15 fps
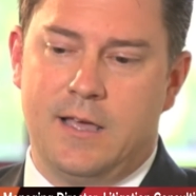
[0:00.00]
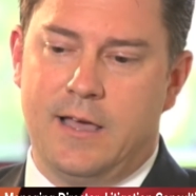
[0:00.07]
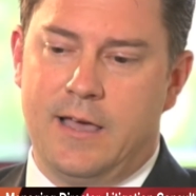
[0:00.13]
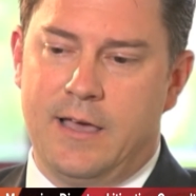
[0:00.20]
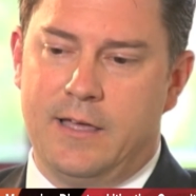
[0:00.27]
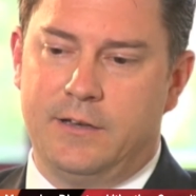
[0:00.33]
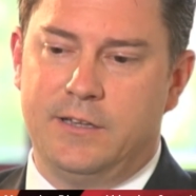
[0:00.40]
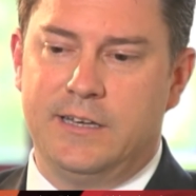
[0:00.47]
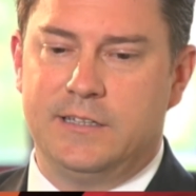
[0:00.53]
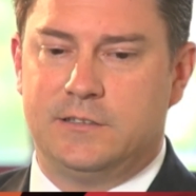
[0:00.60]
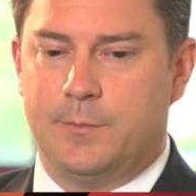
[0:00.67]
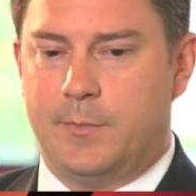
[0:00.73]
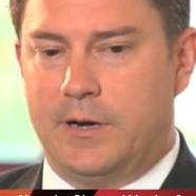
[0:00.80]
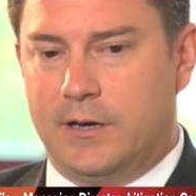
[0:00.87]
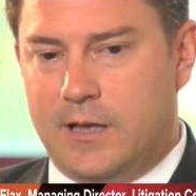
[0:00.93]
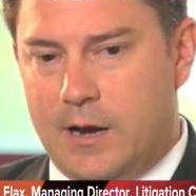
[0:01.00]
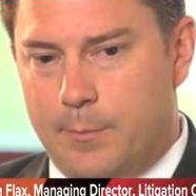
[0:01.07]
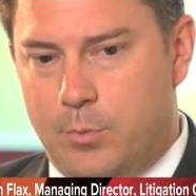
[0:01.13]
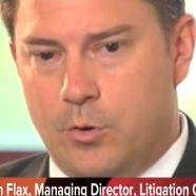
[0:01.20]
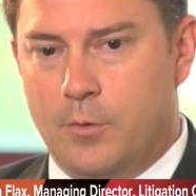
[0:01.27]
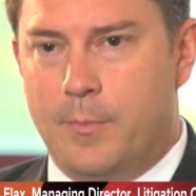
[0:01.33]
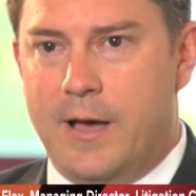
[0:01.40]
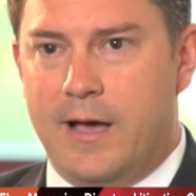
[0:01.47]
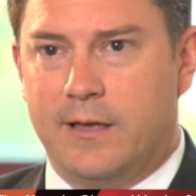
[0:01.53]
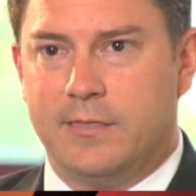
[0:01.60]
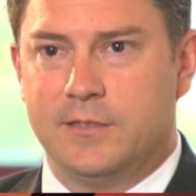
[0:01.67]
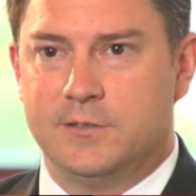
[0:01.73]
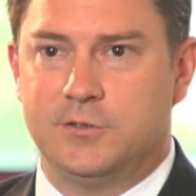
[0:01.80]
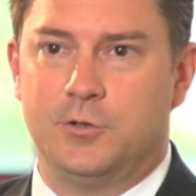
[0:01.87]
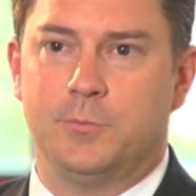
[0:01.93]
And you need somebody to kind of pull back
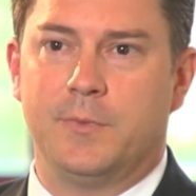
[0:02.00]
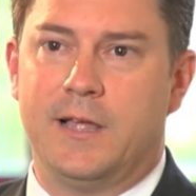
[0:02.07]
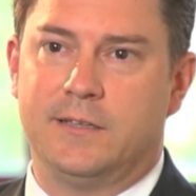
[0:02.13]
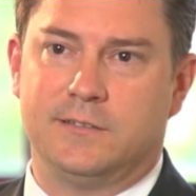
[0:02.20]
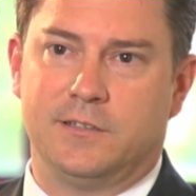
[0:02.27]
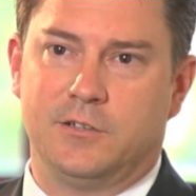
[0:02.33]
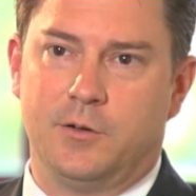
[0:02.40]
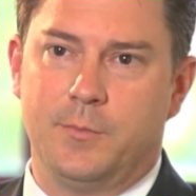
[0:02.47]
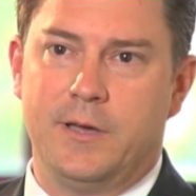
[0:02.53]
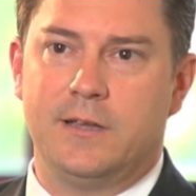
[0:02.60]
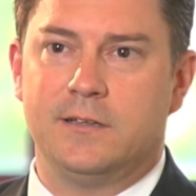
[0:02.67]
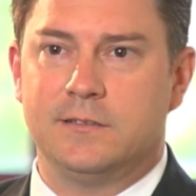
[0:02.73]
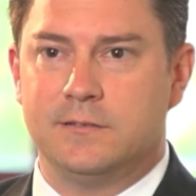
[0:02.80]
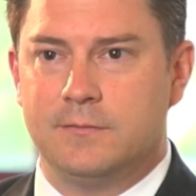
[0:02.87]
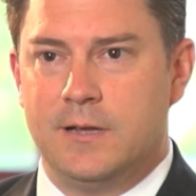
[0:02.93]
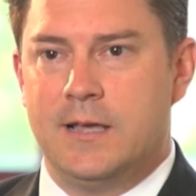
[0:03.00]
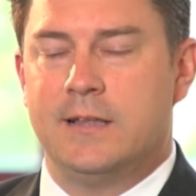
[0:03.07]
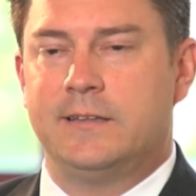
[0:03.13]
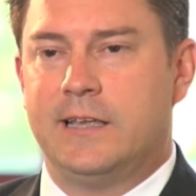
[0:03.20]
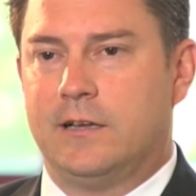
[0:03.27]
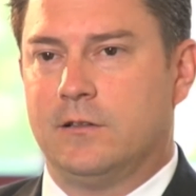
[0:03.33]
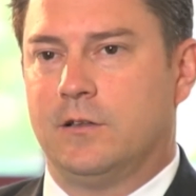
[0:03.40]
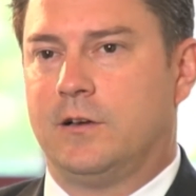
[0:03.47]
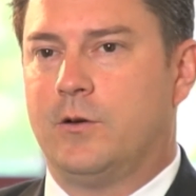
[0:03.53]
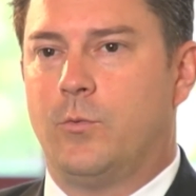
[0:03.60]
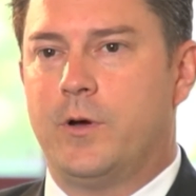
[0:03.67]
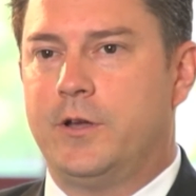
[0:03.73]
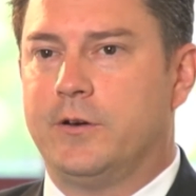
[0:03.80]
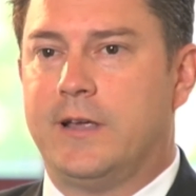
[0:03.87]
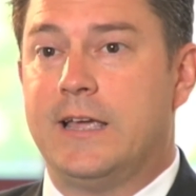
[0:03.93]
the zoom lens a little bit and take a look at
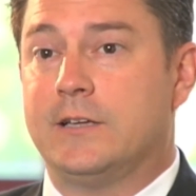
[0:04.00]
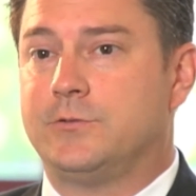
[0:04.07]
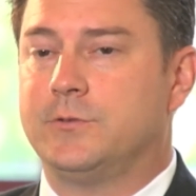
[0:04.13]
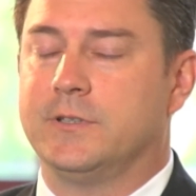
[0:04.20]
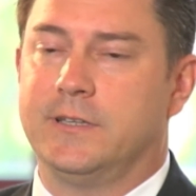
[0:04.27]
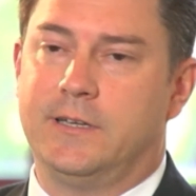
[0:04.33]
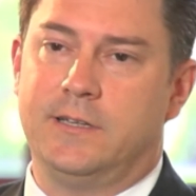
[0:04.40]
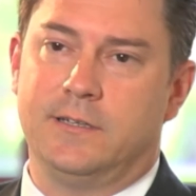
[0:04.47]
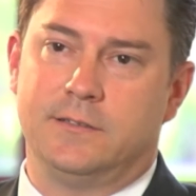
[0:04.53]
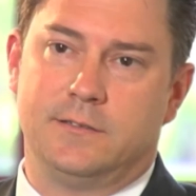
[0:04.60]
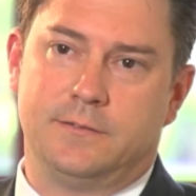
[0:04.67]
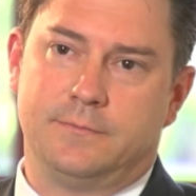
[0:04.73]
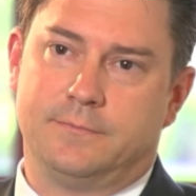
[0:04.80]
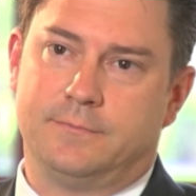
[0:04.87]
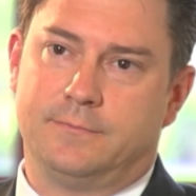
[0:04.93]
what your case really needs.